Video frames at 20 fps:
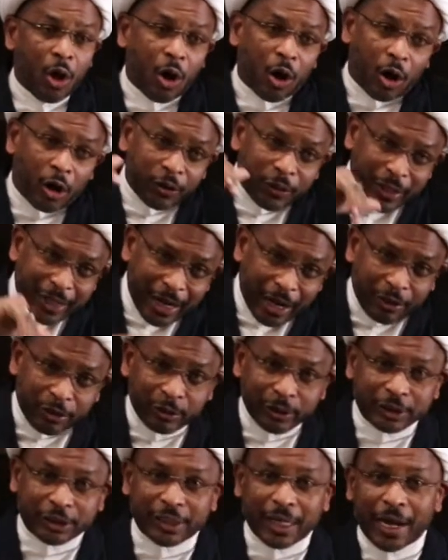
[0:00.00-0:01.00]
On the
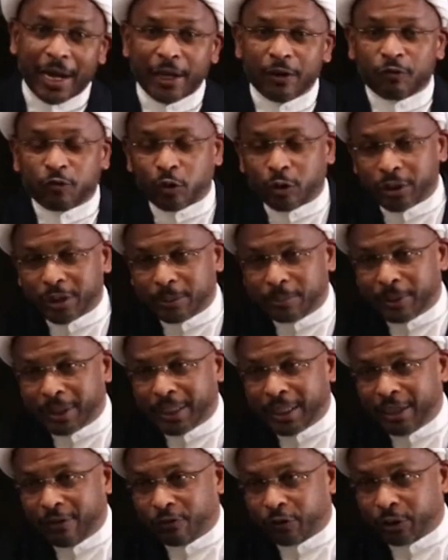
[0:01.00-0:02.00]
other side, for the
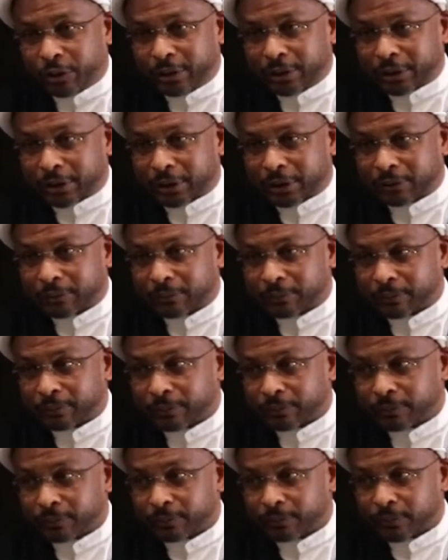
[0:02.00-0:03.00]
believers,
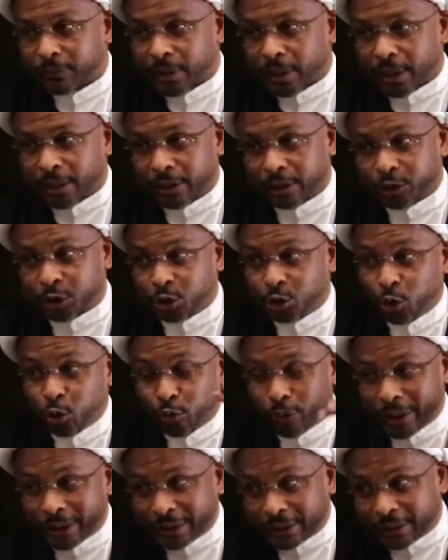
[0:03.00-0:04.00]
there's two
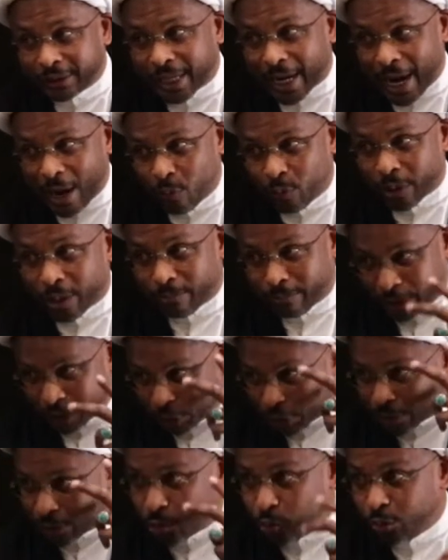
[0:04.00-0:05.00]
reasons that I want to
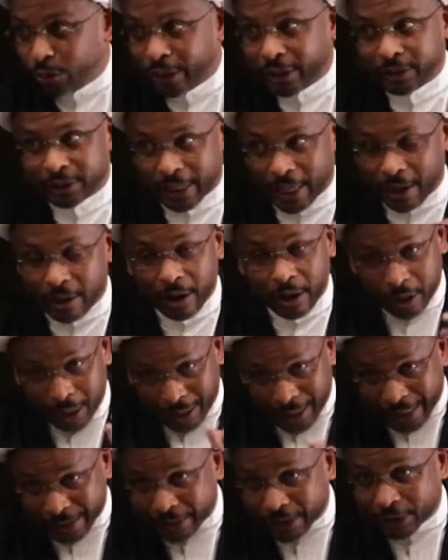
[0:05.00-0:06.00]
mention, two things that I,
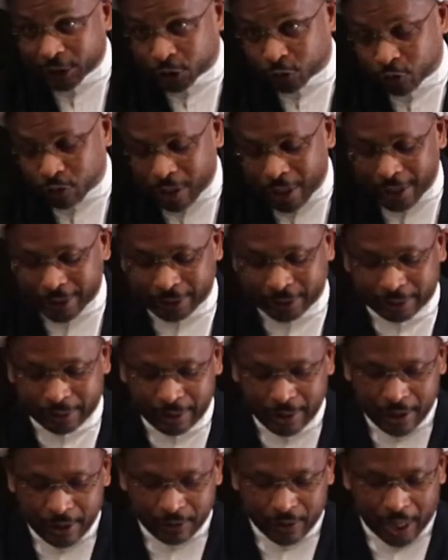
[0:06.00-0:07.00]
lessons for us
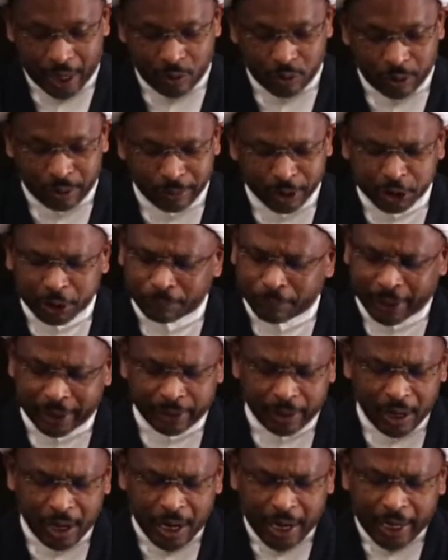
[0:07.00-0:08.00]
that I want to mention.
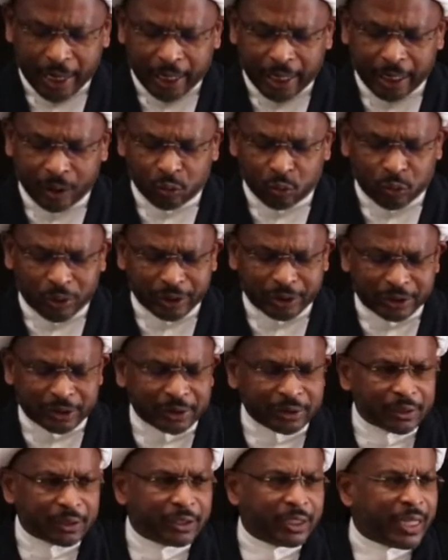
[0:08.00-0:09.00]
But it
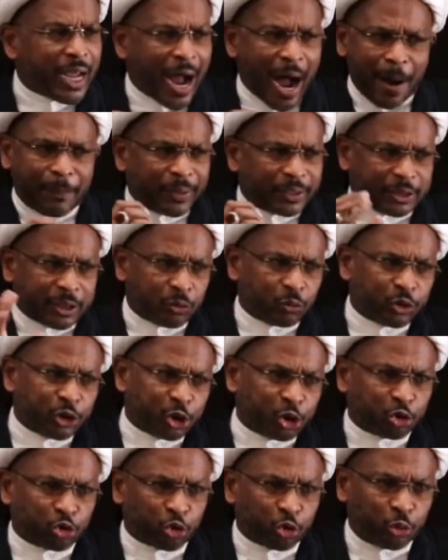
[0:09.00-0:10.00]
was the opposite was
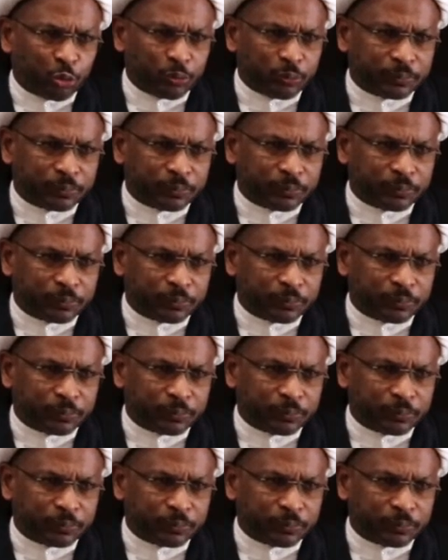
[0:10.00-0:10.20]
true.